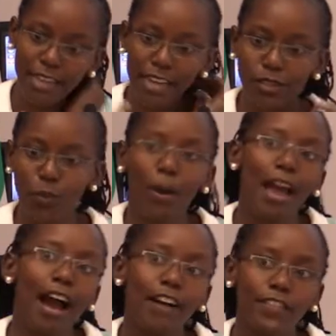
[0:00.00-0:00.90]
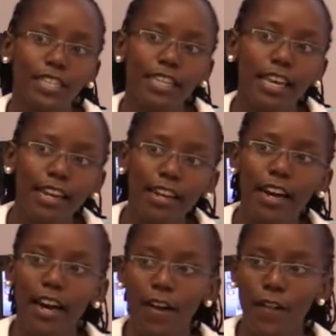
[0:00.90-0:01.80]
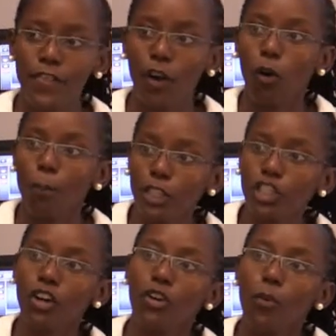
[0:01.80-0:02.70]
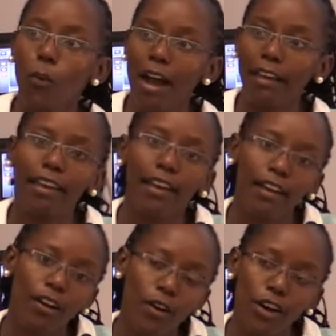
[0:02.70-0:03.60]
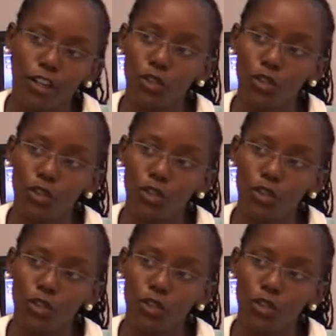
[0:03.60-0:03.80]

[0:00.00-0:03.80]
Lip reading: That's where I've seen the commission working